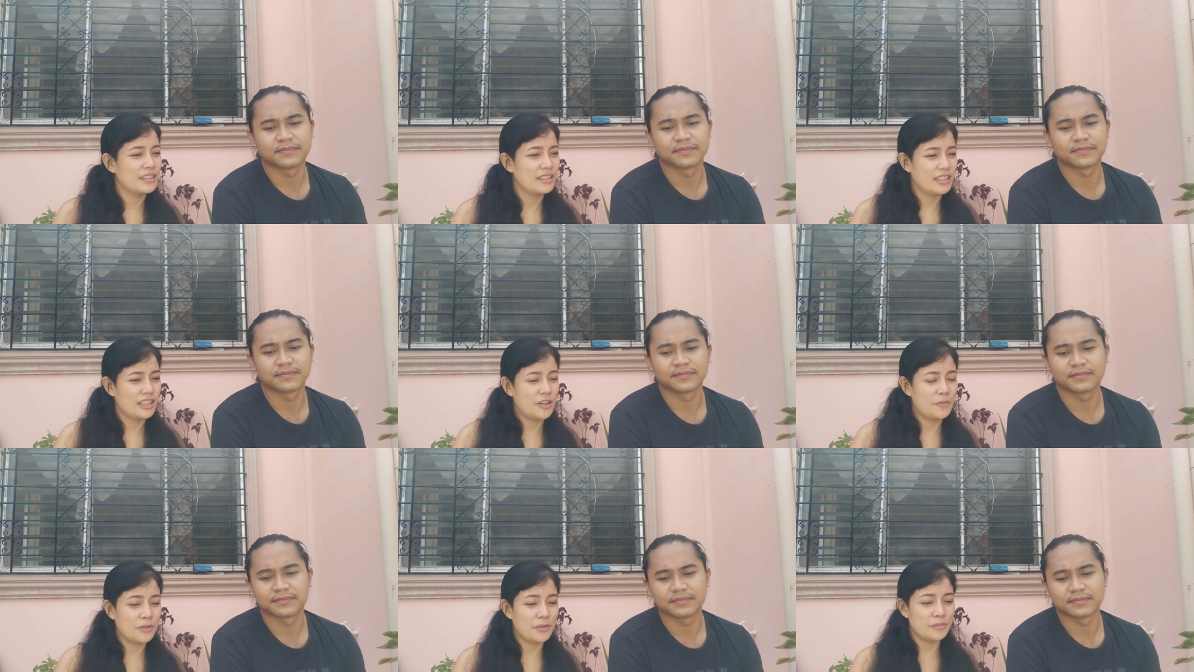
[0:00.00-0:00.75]
Speaker 1: Yeah,
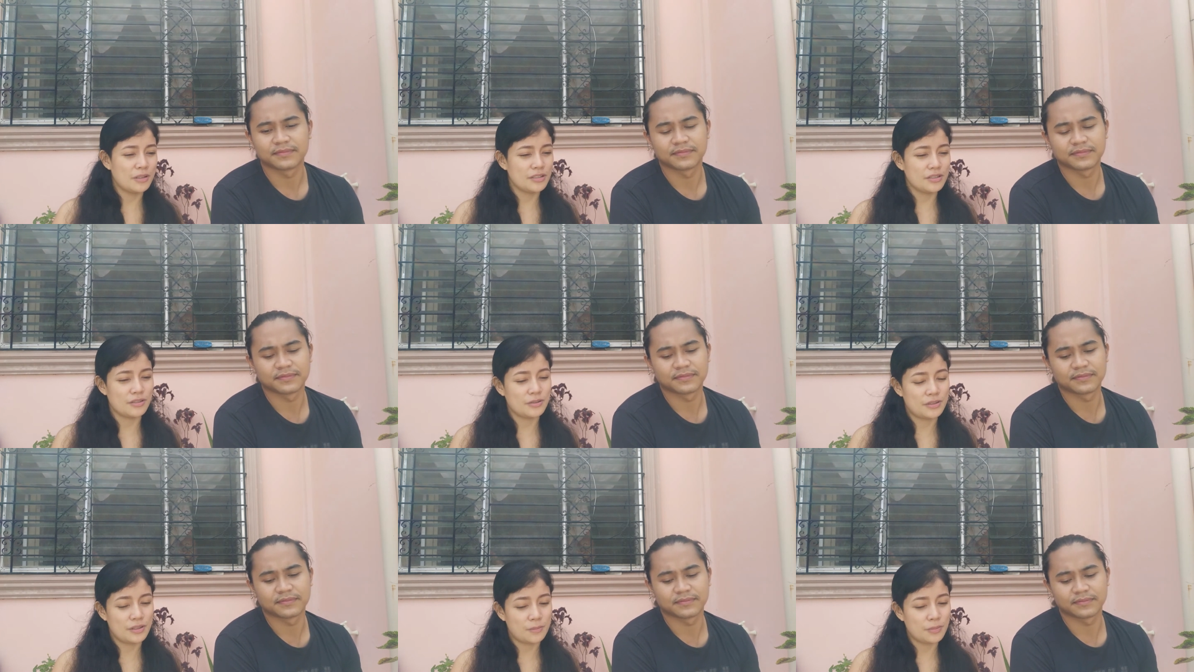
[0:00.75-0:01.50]
if you've been
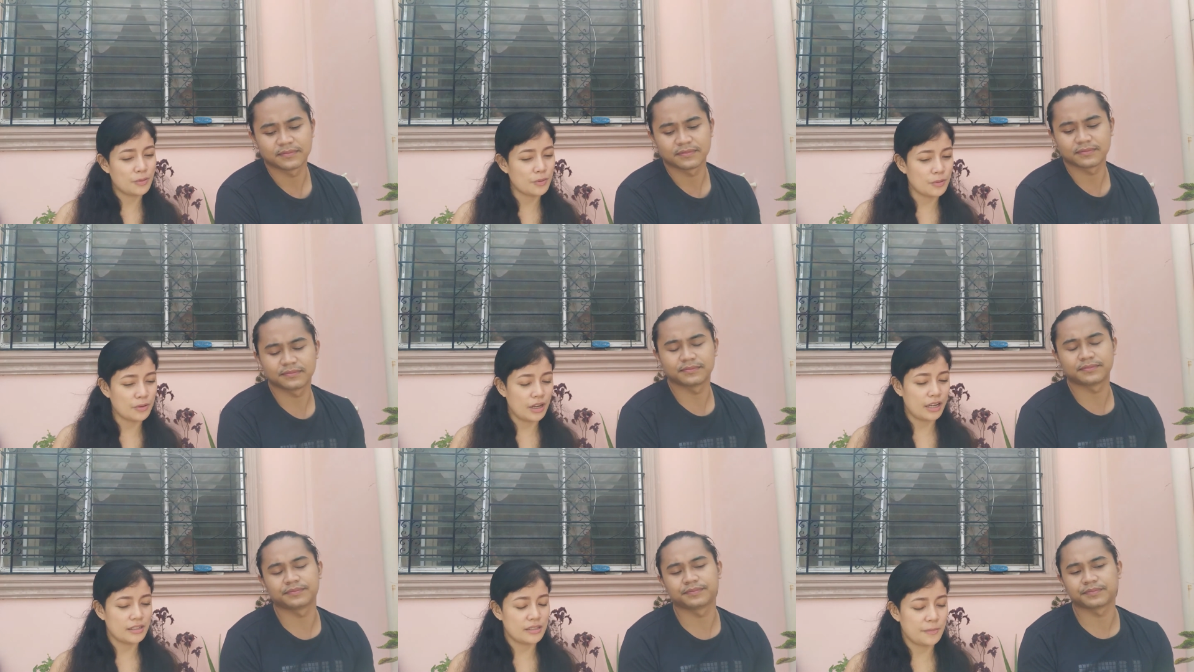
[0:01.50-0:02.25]
to Cebu,
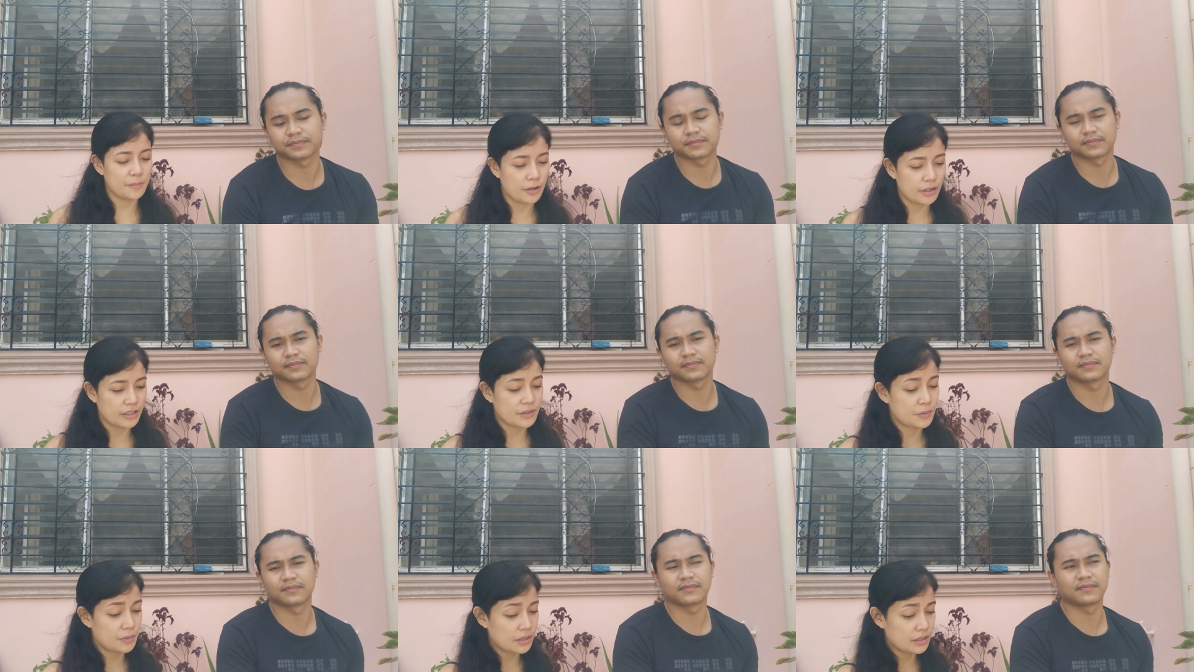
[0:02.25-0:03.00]
IT Park
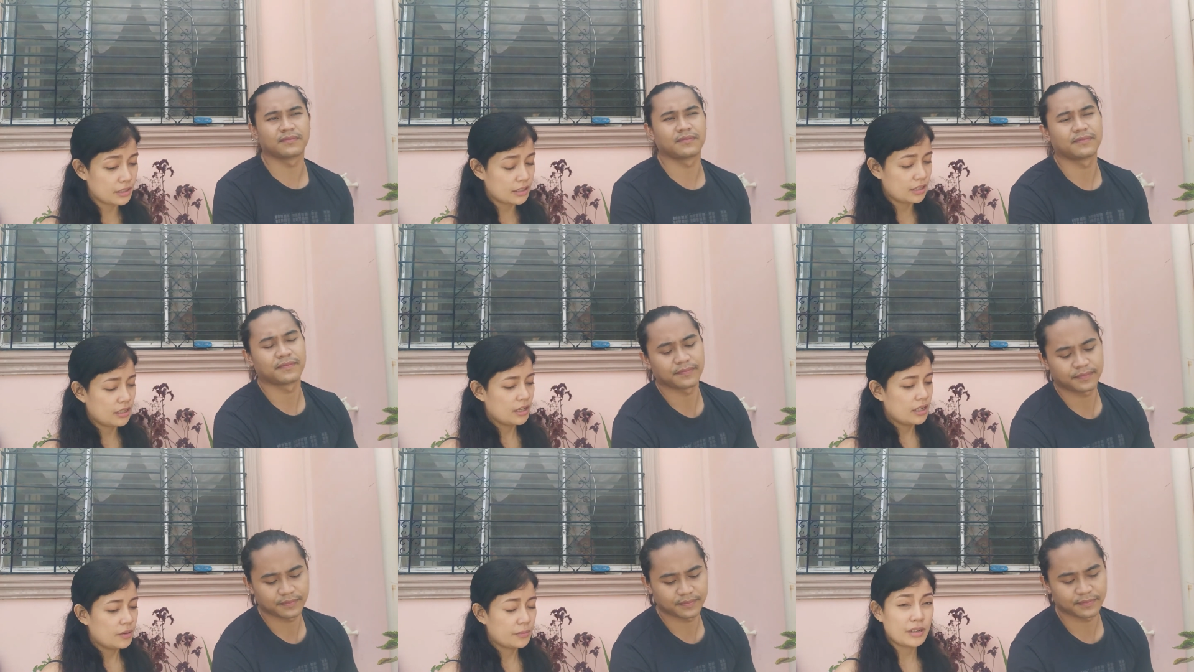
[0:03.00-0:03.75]
is really,
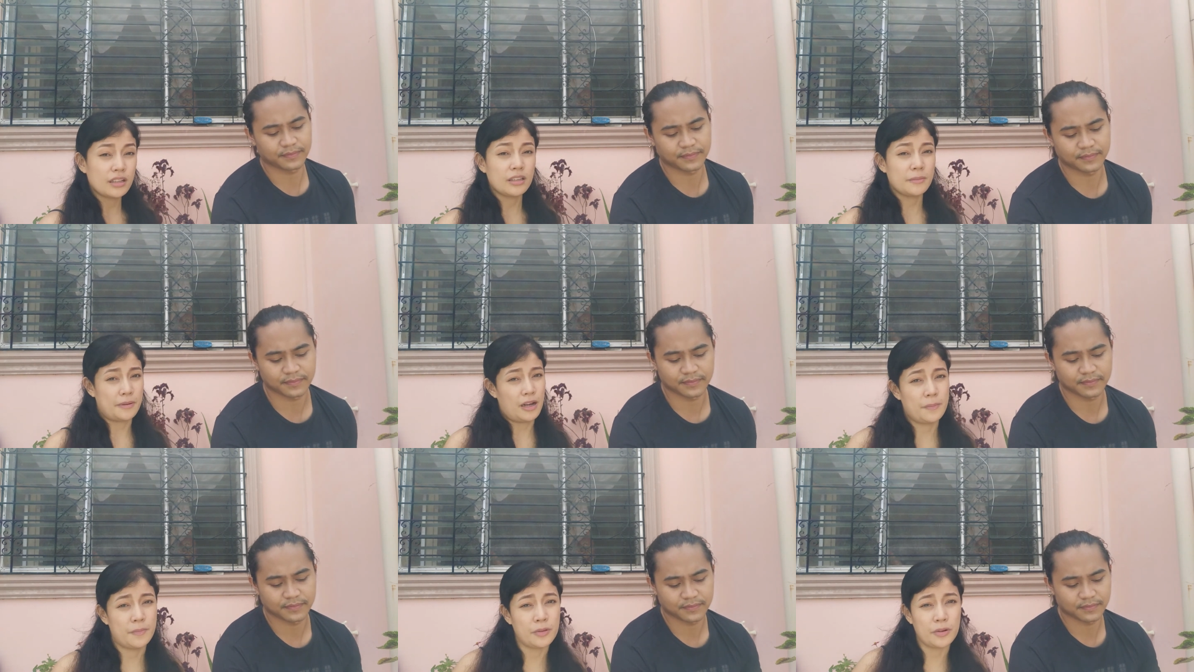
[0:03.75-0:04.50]
really
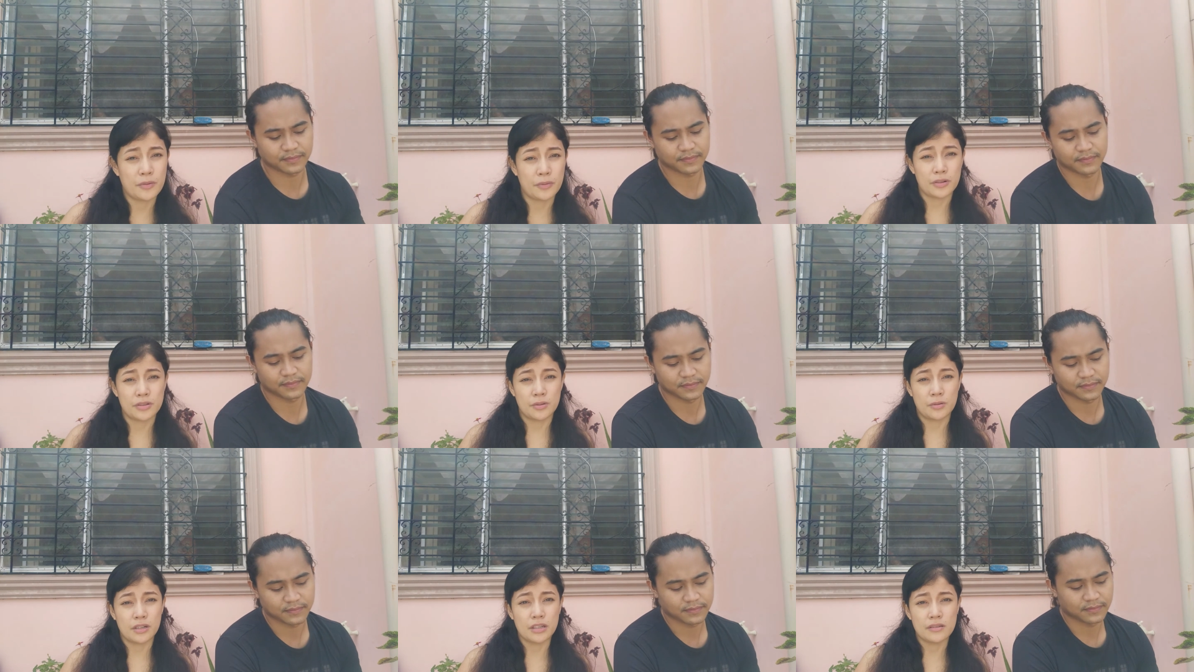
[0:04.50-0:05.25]
popular for
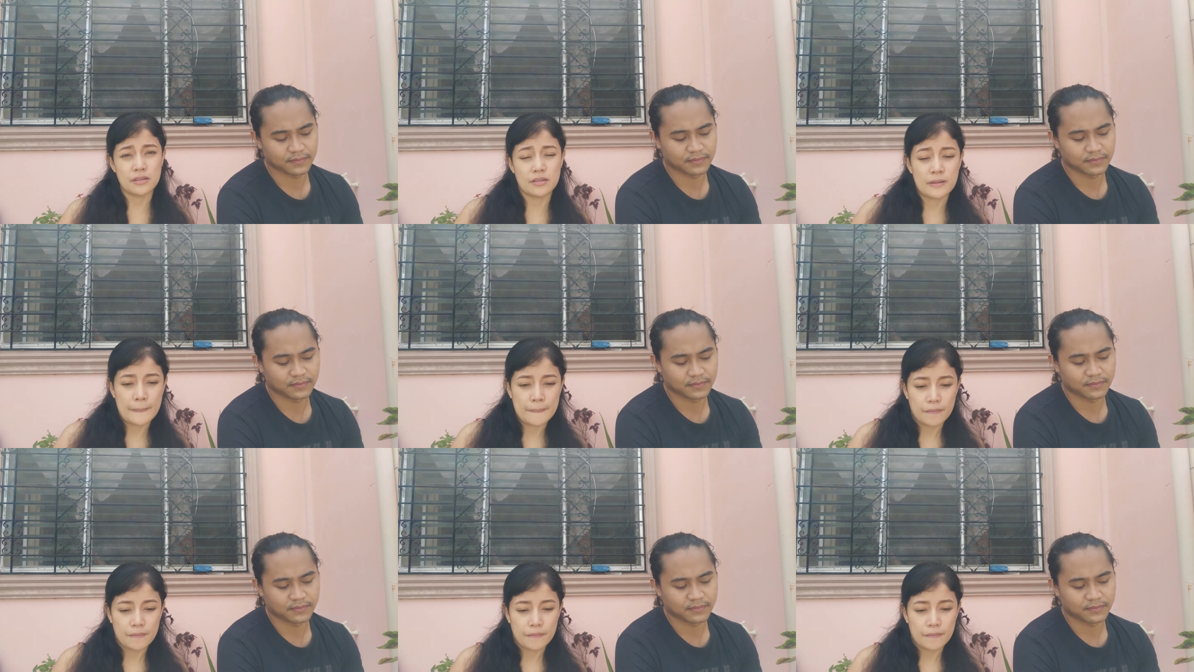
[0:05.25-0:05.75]
tourists.